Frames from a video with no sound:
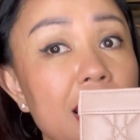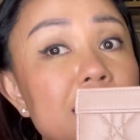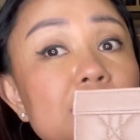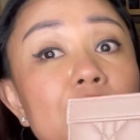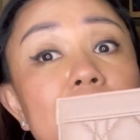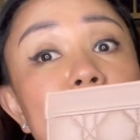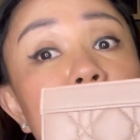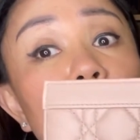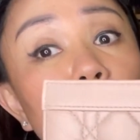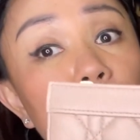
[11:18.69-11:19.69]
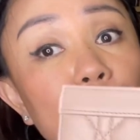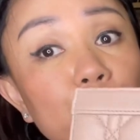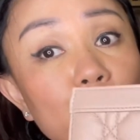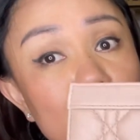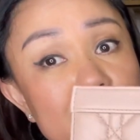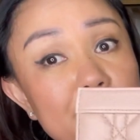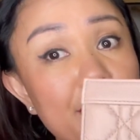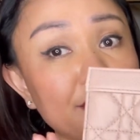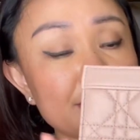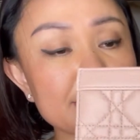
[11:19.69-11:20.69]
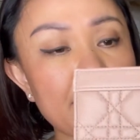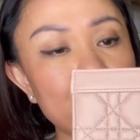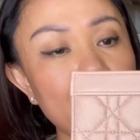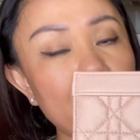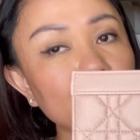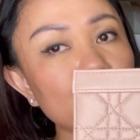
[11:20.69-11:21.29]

So let me know your thoughts about this handbag.